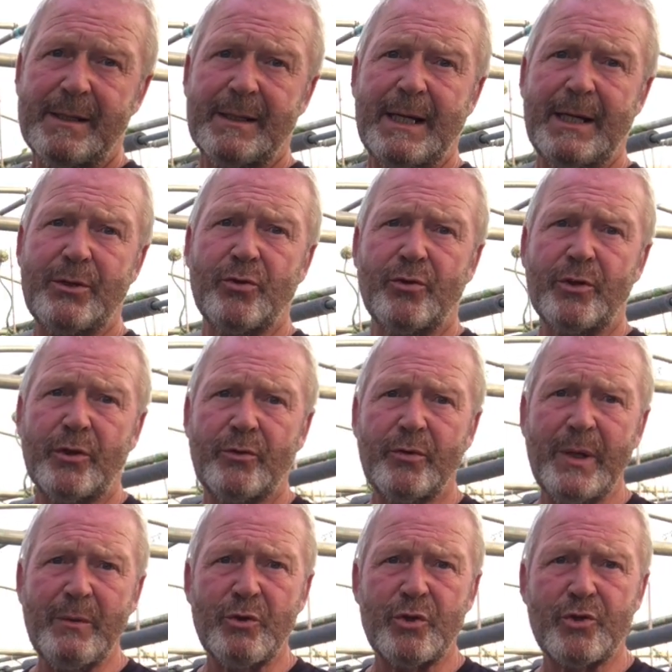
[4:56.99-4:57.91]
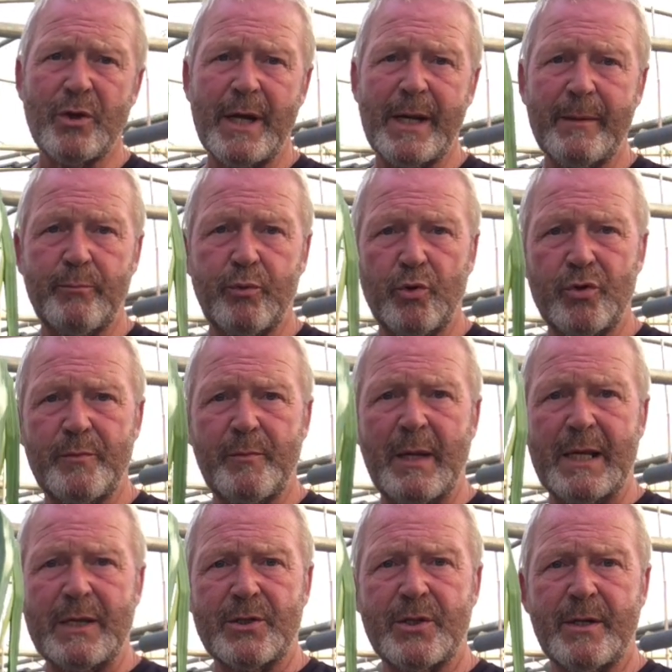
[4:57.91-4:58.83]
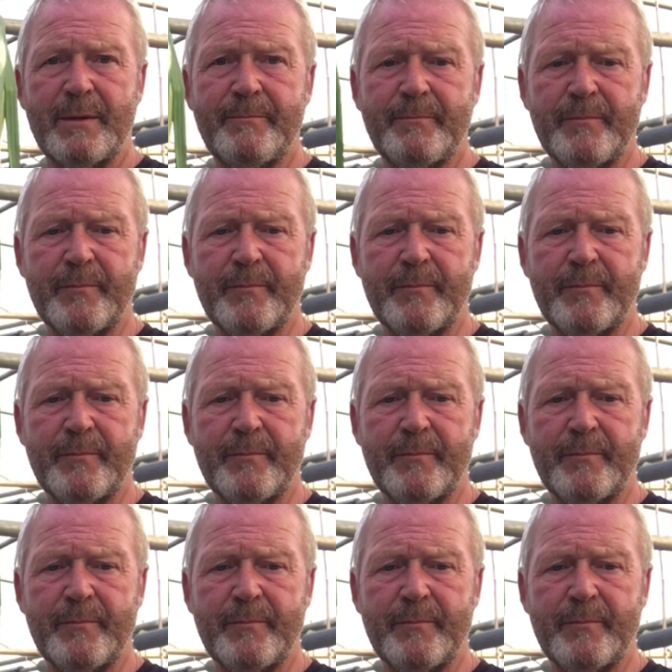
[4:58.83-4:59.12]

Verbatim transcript: I don't agree with trying to boost plants.